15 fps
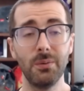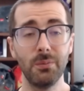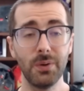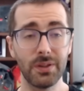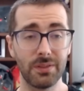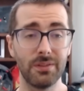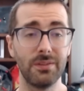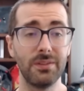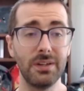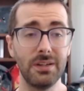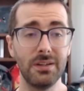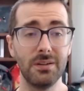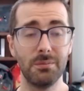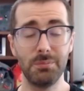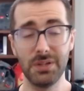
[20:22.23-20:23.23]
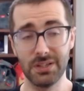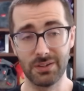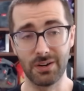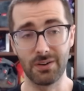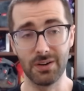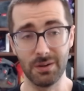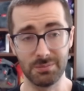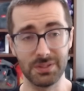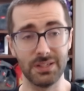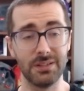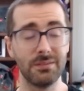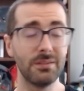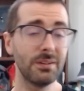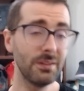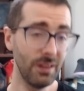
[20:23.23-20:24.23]
with the BNR
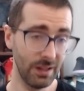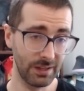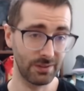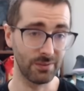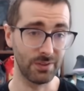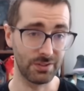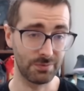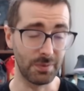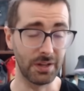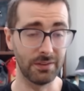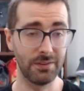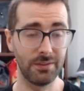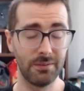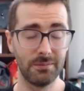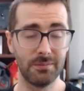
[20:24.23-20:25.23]
update later this month.